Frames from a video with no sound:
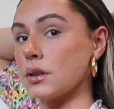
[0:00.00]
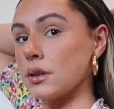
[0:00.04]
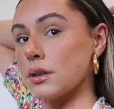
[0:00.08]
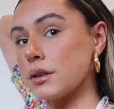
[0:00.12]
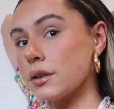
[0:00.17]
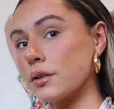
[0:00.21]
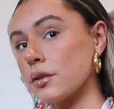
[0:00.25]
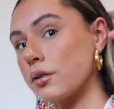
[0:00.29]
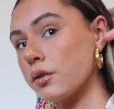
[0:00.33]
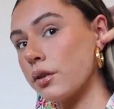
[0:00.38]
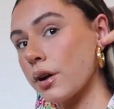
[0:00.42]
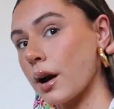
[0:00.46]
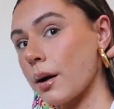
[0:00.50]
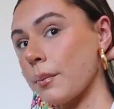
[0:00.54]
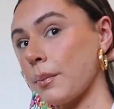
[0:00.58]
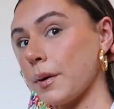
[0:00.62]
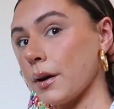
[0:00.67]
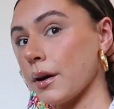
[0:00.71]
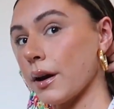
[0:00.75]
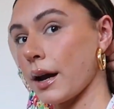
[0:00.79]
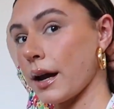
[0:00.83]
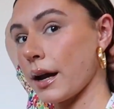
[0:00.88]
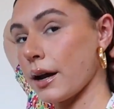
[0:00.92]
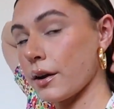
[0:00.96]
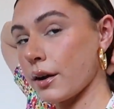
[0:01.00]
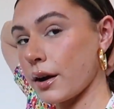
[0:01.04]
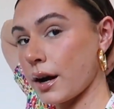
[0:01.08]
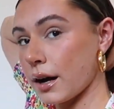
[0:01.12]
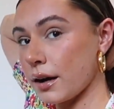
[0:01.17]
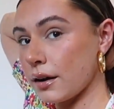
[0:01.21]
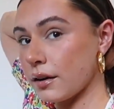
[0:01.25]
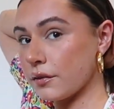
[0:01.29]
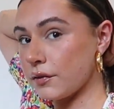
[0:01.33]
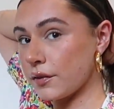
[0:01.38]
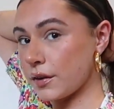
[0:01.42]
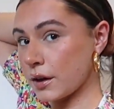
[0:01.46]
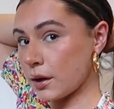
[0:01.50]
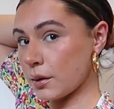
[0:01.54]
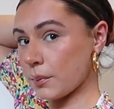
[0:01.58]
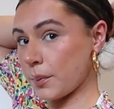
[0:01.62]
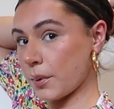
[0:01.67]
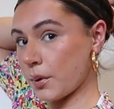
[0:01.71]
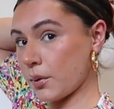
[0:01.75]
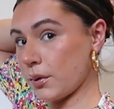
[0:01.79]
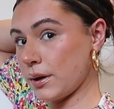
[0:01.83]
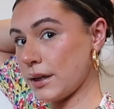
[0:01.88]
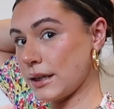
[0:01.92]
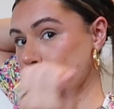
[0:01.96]
So grab your hair kind of in a
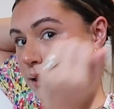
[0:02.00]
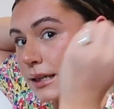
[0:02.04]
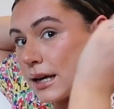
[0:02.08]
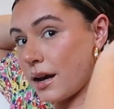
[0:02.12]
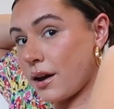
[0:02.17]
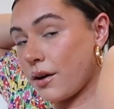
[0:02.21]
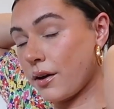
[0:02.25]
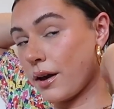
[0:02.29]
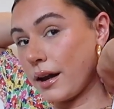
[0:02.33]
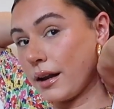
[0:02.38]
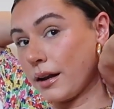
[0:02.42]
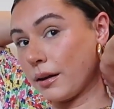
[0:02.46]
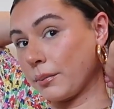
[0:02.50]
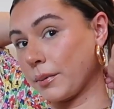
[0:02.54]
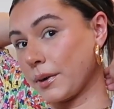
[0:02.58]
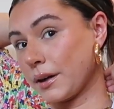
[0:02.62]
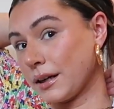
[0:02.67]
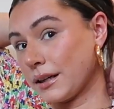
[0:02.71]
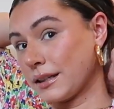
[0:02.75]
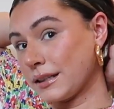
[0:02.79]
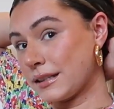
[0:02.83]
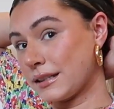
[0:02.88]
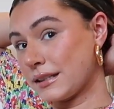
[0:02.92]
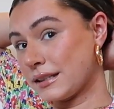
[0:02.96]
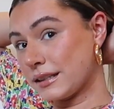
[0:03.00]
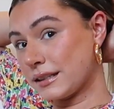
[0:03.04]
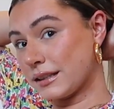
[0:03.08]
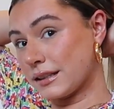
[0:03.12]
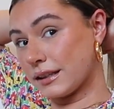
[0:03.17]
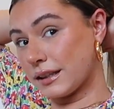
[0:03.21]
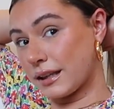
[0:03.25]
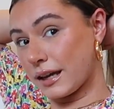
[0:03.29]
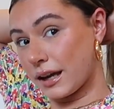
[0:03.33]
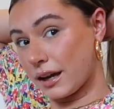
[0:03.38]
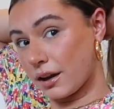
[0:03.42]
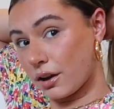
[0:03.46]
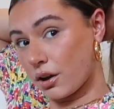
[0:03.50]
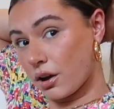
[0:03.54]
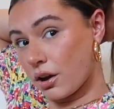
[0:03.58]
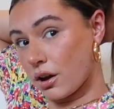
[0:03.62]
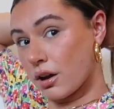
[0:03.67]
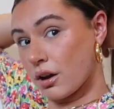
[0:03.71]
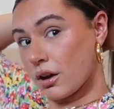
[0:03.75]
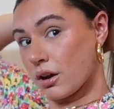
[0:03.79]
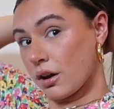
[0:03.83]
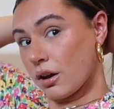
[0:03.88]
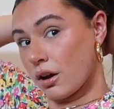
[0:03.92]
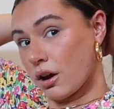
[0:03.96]
ponytail and I'm gonna slick
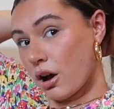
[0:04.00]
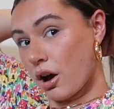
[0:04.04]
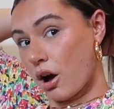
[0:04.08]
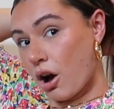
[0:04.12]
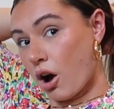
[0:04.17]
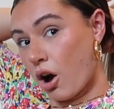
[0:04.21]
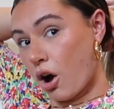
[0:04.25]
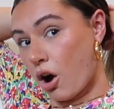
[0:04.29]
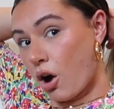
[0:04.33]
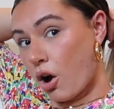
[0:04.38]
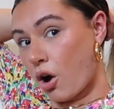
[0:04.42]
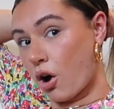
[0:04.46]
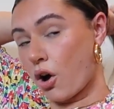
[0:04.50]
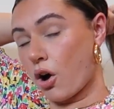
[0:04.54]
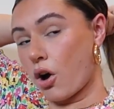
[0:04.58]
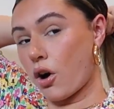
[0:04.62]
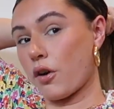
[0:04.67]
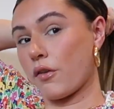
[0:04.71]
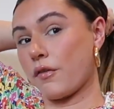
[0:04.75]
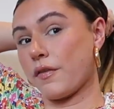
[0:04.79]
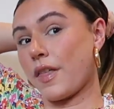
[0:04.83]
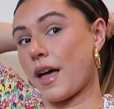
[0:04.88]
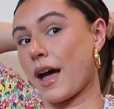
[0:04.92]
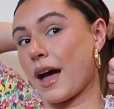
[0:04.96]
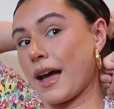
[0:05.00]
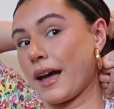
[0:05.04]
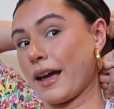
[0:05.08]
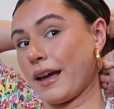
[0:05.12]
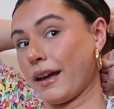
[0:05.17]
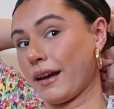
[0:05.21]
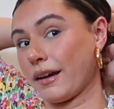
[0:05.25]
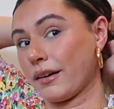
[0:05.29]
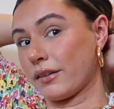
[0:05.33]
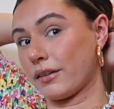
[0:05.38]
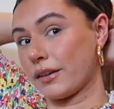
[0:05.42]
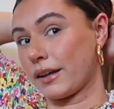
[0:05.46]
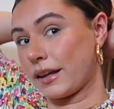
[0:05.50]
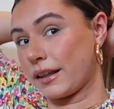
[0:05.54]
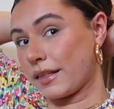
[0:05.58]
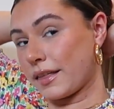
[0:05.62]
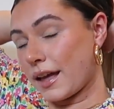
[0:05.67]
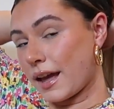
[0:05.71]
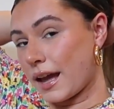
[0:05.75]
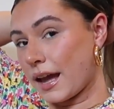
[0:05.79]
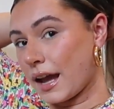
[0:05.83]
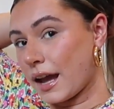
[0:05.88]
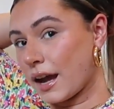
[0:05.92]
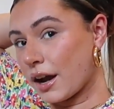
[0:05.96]
all of that hair, like
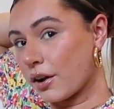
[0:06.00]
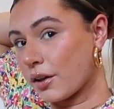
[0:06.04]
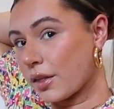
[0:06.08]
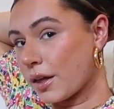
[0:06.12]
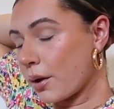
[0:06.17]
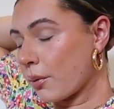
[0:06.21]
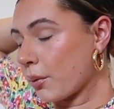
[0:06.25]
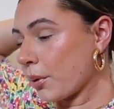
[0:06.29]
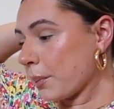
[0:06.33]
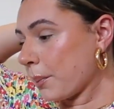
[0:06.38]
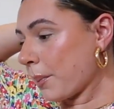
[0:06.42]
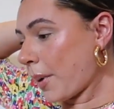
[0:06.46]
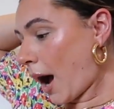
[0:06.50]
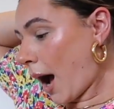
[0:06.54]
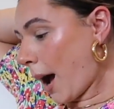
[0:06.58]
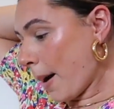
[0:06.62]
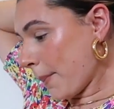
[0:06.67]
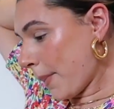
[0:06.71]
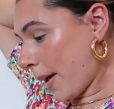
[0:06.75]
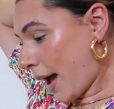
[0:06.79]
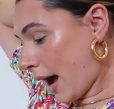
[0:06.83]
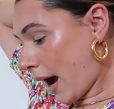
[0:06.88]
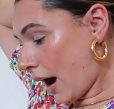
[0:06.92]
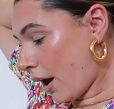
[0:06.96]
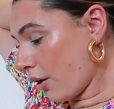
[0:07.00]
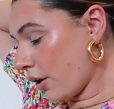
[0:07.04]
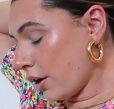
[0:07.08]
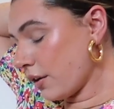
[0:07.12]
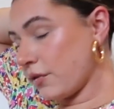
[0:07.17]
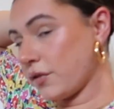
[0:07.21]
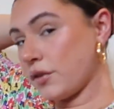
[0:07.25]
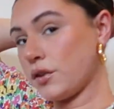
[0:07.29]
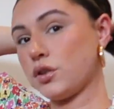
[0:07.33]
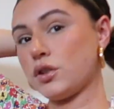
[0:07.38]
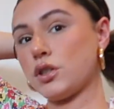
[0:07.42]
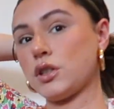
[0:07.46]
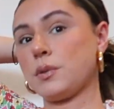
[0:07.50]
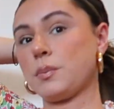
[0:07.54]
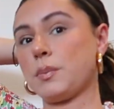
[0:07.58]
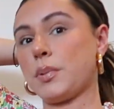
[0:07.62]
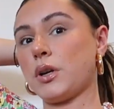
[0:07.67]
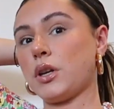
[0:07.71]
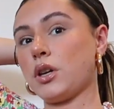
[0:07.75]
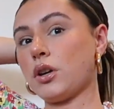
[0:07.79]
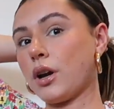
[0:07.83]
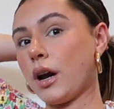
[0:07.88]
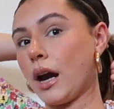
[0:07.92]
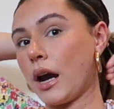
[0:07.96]
the hair that would pop out if you just
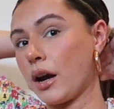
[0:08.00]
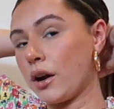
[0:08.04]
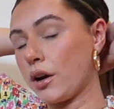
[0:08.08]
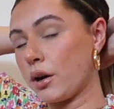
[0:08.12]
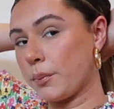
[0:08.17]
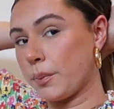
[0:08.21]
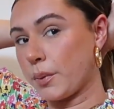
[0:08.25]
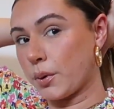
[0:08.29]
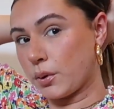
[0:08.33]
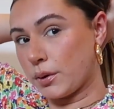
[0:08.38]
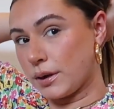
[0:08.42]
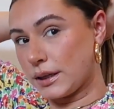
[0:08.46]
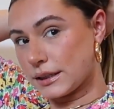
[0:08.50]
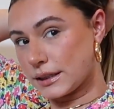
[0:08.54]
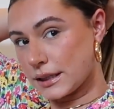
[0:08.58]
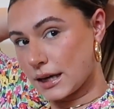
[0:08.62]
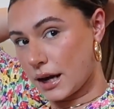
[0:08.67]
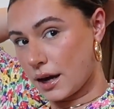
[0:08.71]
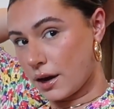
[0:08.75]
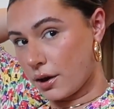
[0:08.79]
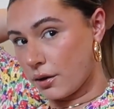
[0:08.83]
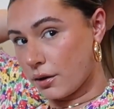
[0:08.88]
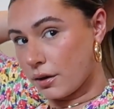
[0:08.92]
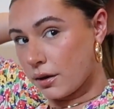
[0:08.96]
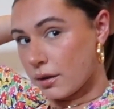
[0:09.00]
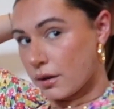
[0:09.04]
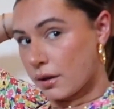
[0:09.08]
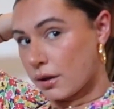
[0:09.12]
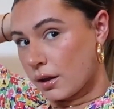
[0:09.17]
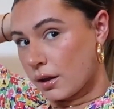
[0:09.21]
put your hair in a ponytail.